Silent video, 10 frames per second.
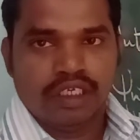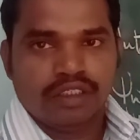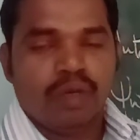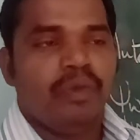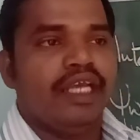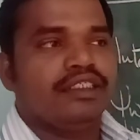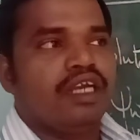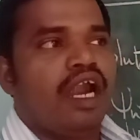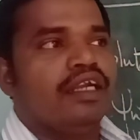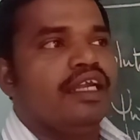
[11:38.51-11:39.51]
So based
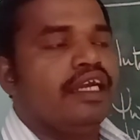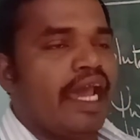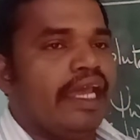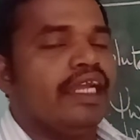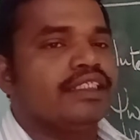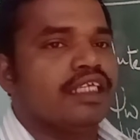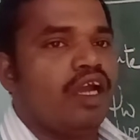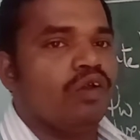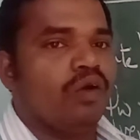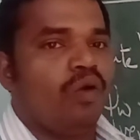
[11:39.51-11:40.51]
on the direction
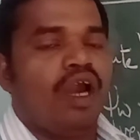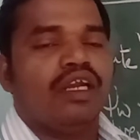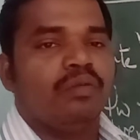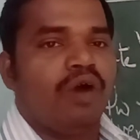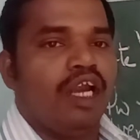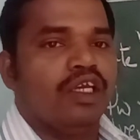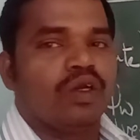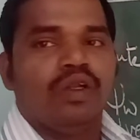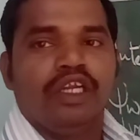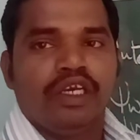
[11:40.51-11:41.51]
of the water
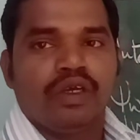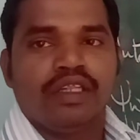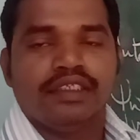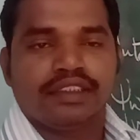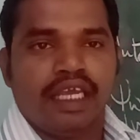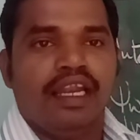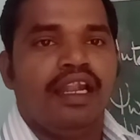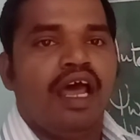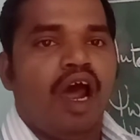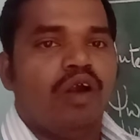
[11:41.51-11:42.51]
molecule into the cell,
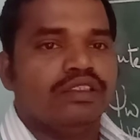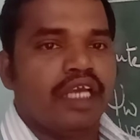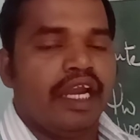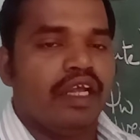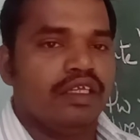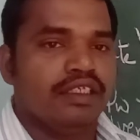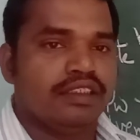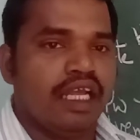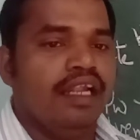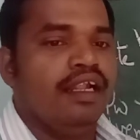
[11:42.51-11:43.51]
outside of the
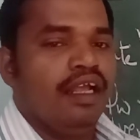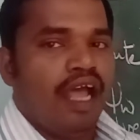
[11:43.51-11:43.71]
cell,